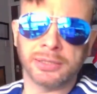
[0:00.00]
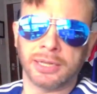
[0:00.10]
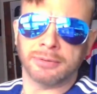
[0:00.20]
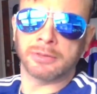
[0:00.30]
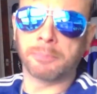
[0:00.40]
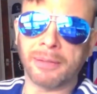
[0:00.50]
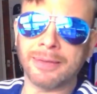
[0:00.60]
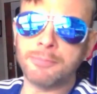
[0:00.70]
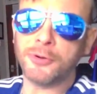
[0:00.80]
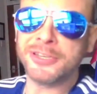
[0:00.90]
the Billy
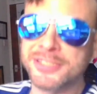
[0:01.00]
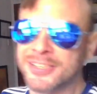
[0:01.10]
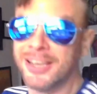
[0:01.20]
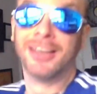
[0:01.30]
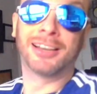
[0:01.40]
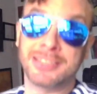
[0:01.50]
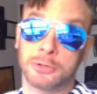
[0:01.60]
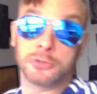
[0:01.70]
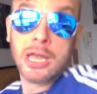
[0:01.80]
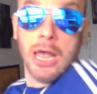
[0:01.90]
Boys. Because he
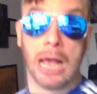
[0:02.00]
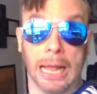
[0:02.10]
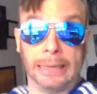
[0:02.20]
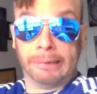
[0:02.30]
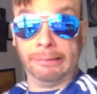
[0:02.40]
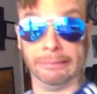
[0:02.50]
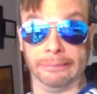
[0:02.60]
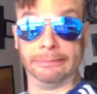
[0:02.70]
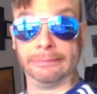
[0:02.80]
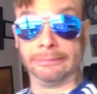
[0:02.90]
goes,
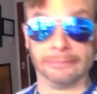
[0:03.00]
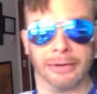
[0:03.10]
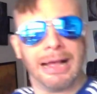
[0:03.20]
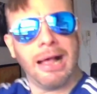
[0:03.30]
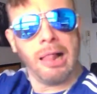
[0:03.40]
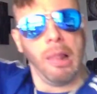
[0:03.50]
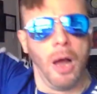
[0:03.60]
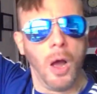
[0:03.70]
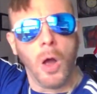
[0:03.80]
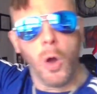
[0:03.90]
hello,
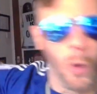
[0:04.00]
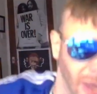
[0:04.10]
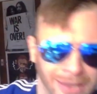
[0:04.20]
hello,